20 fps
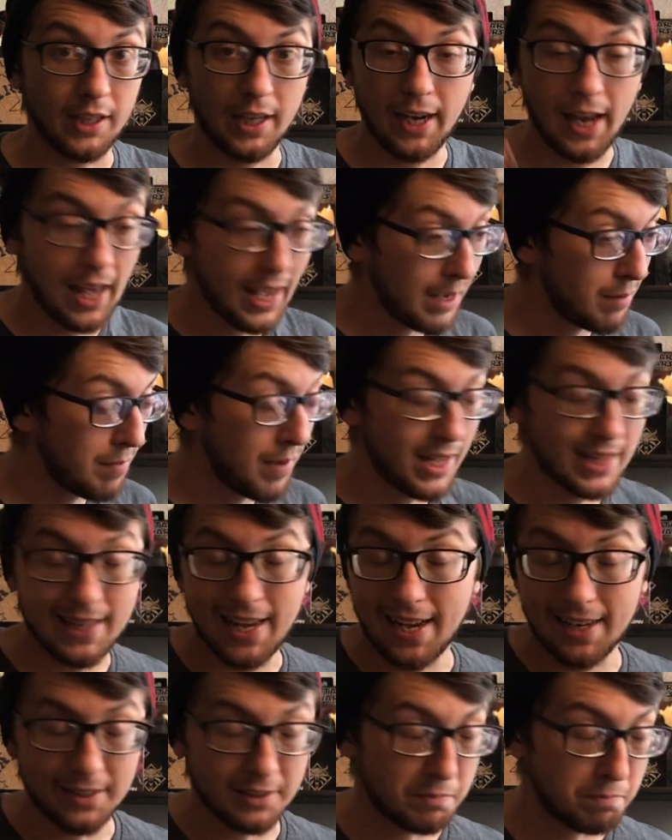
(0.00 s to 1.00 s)
and hey man,
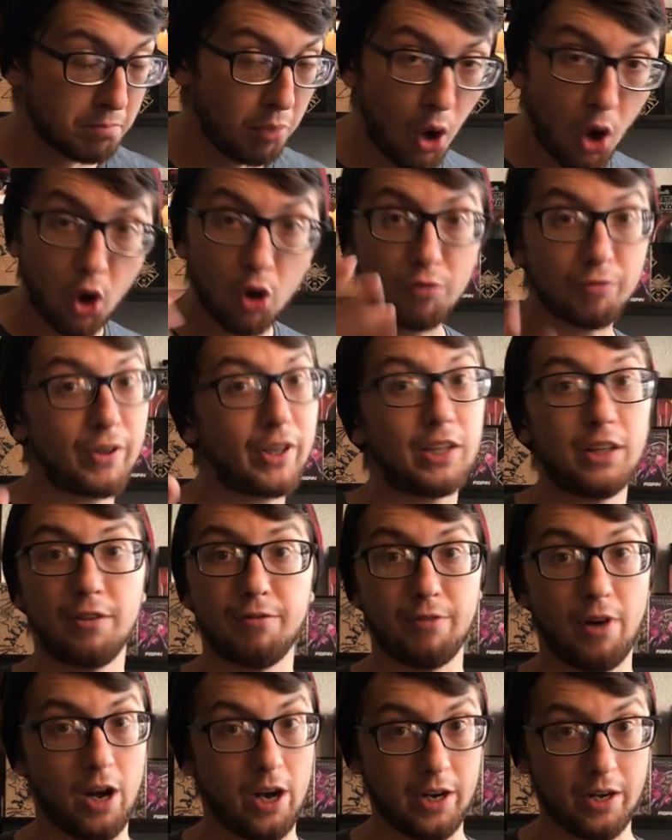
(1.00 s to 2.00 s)
that is perfectly
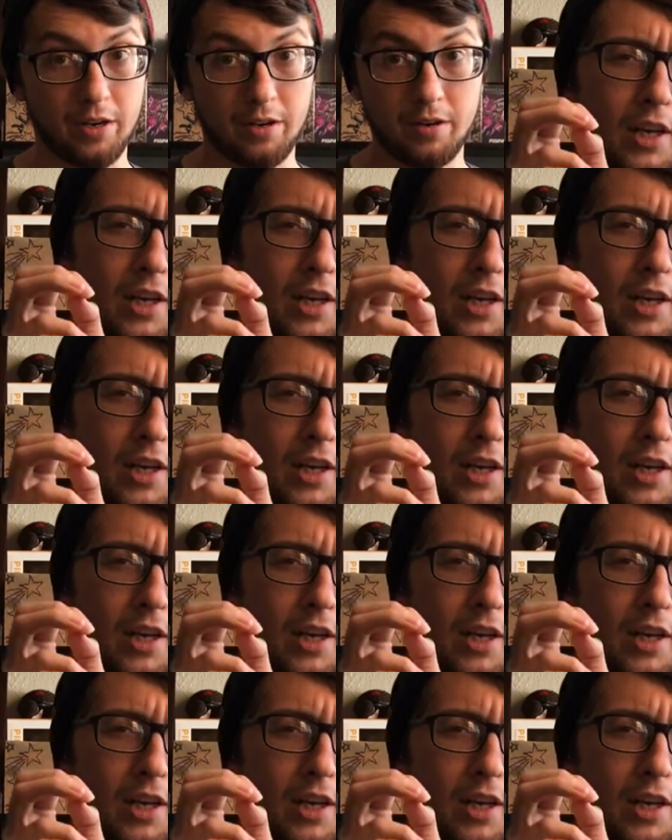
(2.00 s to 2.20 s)
fine.